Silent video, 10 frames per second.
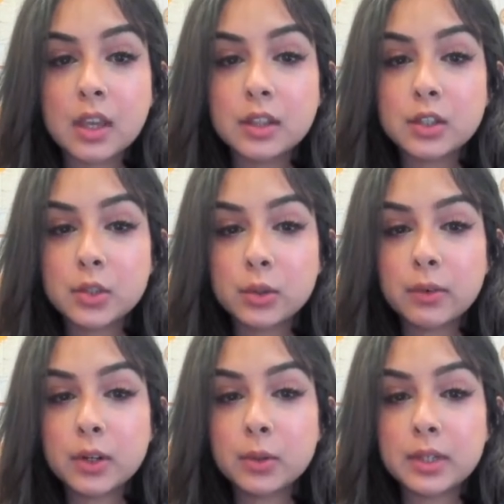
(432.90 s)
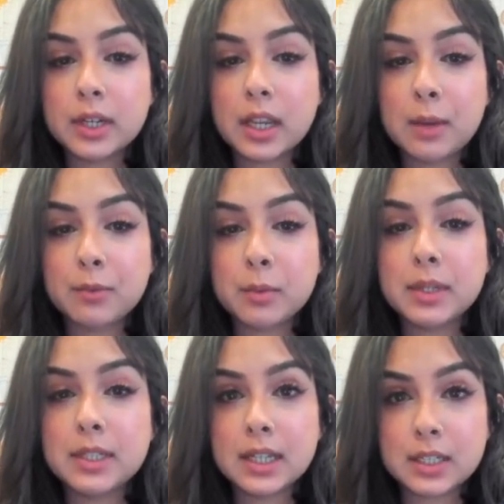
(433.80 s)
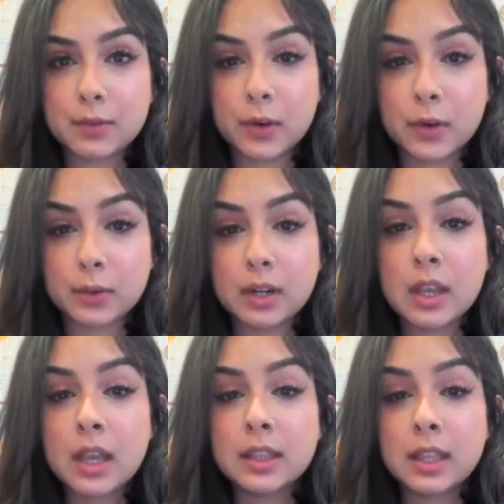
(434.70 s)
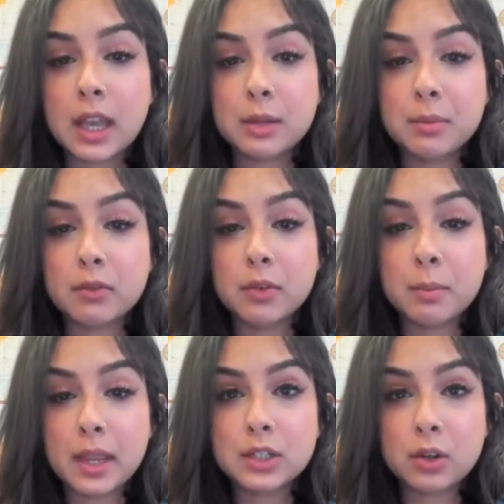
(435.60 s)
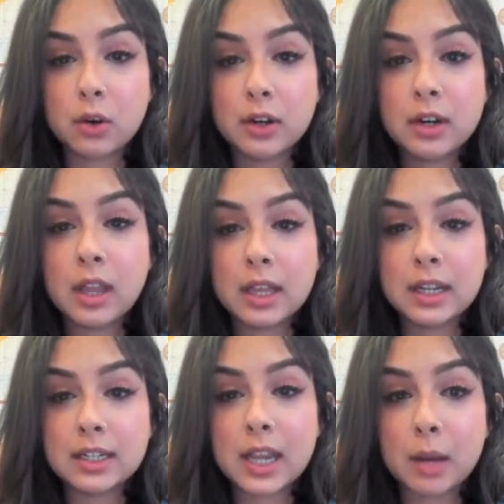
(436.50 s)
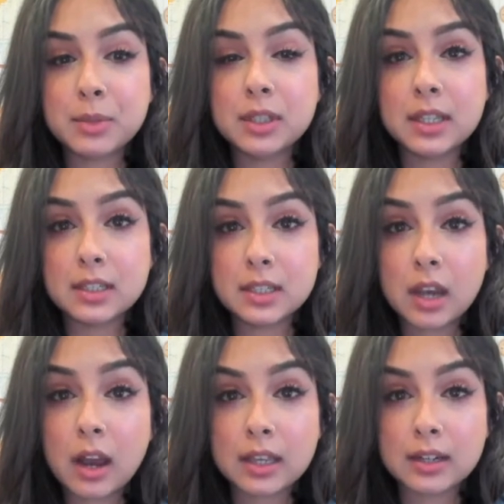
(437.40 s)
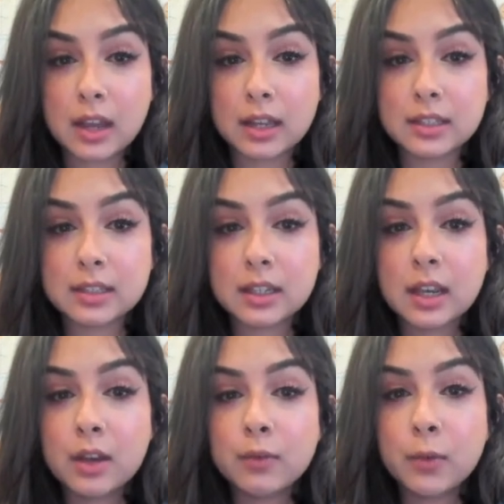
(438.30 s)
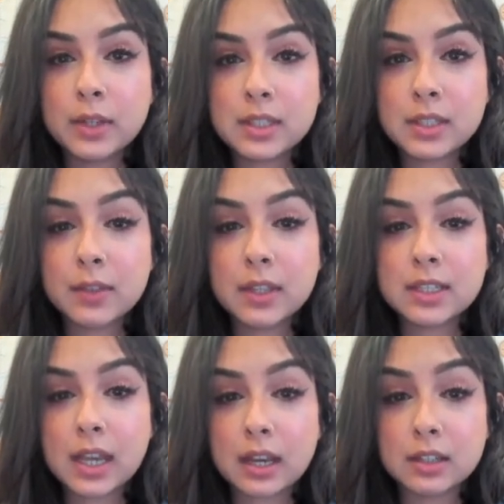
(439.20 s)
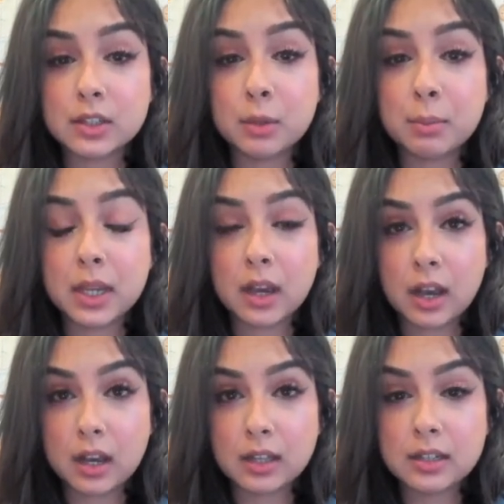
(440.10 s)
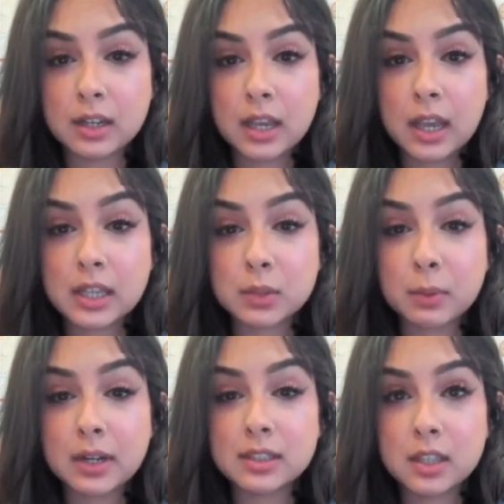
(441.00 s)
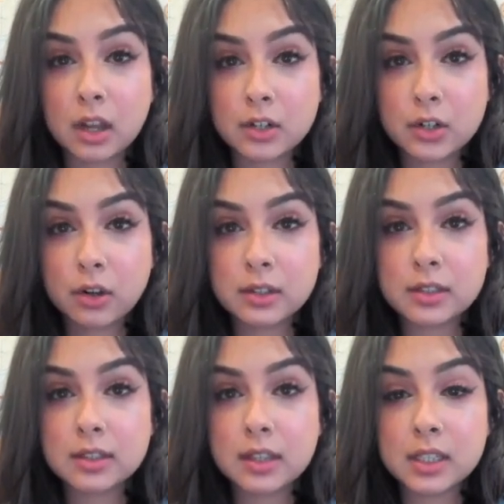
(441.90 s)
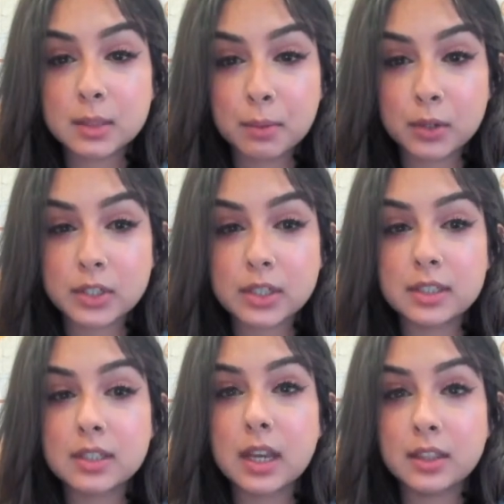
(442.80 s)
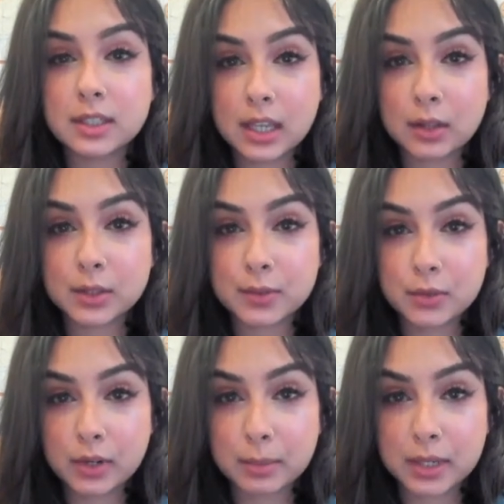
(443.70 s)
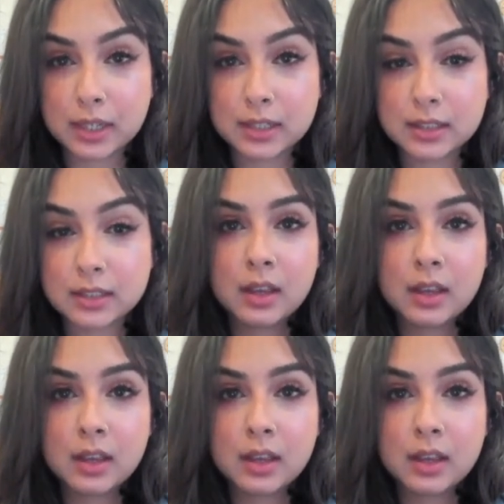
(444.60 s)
The short recording came from a dictaphone that had remained on and had captured the entire night. Voices of the attackers could be heard, as well as gunshots, explosions, and the sounds of screaming.